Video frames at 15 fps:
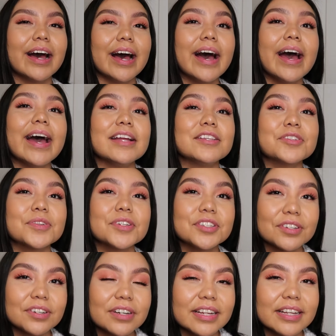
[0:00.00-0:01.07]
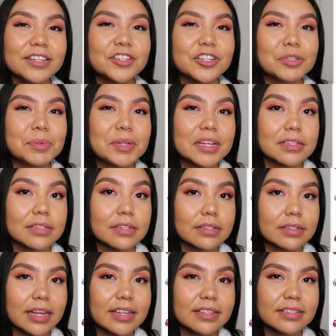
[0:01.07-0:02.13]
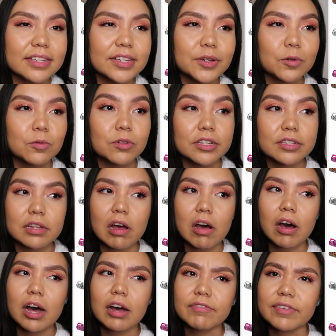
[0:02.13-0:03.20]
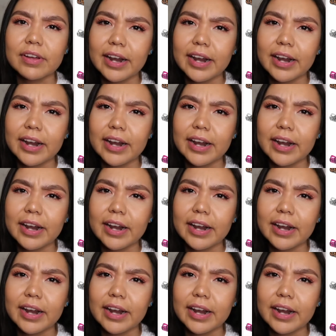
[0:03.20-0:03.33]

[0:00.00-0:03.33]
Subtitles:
I had to return it just because the sizing was off.